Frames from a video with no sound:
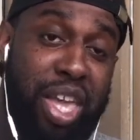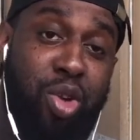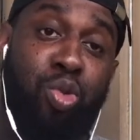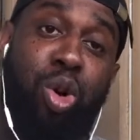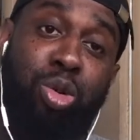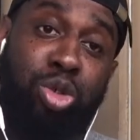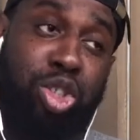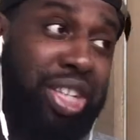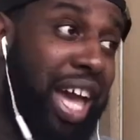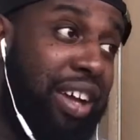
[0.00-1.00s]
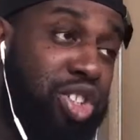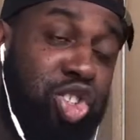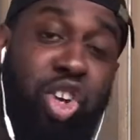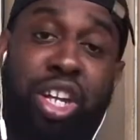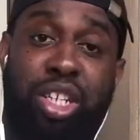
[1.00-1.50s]
who goes down
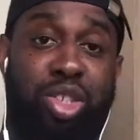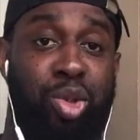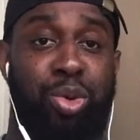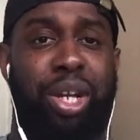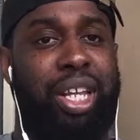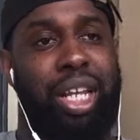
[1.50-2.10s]
straight into it.